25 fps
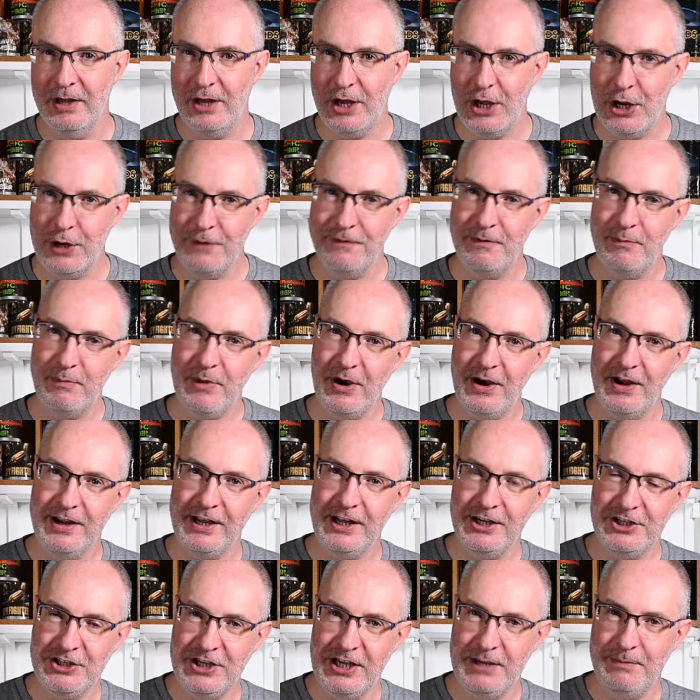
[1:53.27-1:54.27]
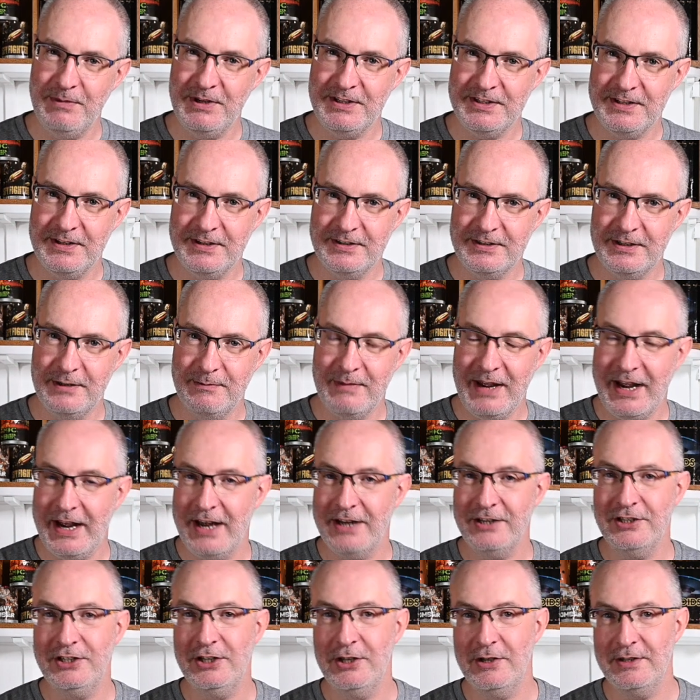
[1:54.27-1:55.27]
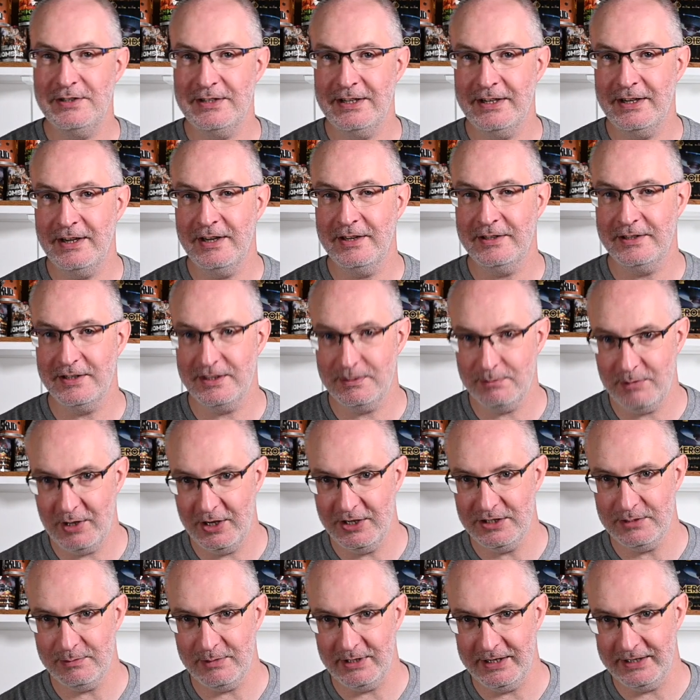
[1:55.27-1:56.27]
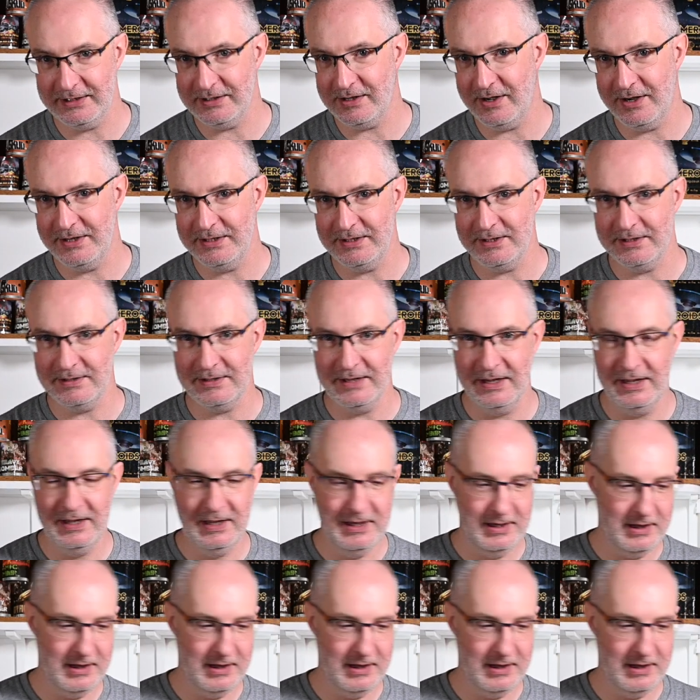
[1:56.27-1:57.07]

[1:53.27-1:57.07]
over buying a cheaper system and using disposable igniters.